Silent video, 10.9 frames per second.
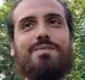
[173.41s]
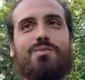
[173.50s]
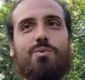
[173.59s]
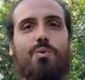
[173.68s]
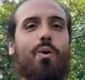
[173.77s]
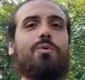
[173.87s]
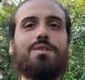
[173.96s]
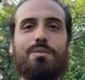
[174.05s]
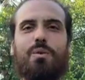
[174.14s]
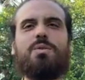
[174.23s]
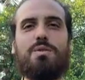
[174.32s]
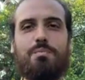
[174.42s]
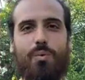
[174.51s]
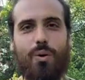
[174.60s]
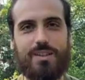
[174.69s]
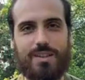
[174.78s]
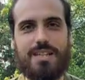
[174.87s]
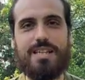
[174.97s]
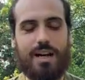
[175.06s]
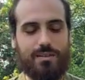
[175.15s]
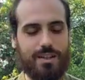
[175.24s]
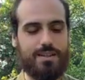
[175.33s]
So Om is the most important
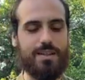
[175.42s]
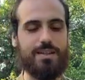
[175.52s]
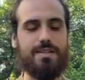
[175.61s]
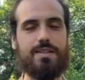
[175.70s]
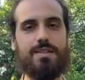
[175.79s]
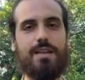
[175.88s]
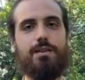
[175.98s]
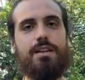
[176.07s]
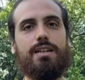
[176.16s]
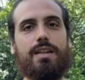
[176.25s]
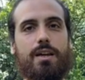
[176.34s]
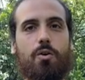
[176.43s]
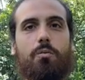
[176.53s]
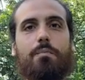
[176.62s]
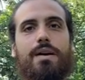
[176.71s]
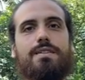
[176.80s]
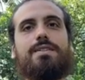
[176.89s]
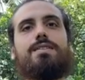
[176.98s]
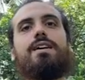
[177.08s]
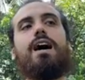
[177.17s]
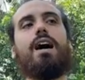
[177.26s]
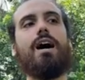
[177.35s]
sound. Let's say it's the sound that encompasses
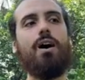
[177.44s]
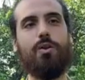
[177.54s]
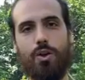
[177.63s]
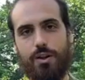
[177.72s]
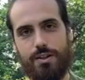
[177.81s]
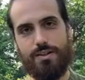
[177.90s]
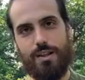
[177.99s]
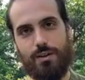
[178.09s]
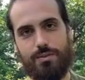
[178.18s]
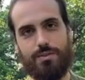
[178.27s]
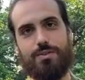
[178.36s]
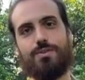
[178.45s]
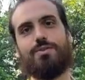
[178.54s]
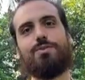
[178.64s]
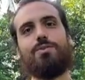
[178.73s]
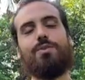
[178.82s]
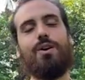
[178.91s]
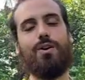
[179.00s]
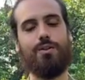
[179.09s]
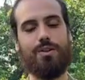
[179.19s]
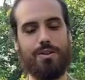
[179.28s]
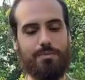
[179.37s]
all other sounds. So
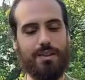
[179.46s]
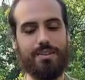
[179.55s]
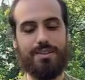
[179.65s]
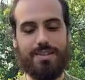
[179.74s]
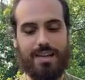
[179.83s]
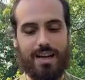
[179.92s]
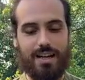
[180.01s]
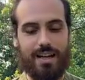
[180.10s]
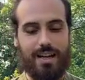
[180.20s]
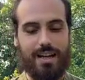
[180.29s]
all other mantras, they are